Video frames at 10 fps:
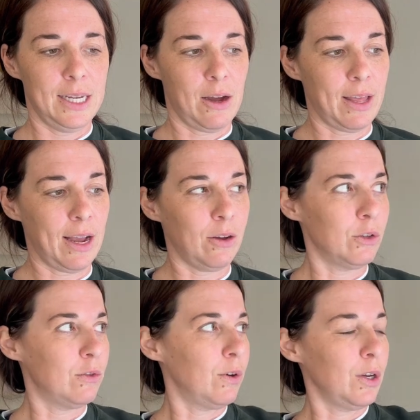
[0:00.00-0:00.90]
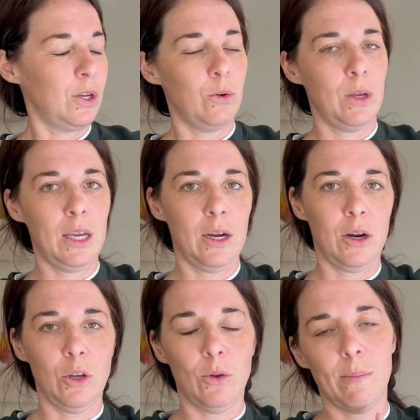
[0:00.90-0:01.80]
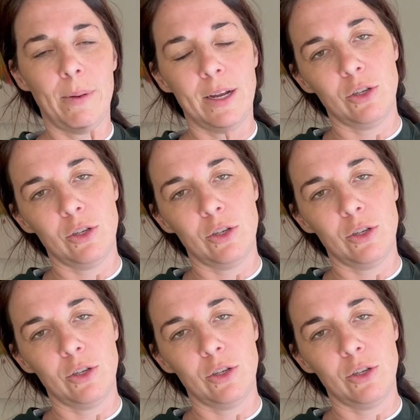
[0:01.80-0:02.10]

how that goes for you here. You can bend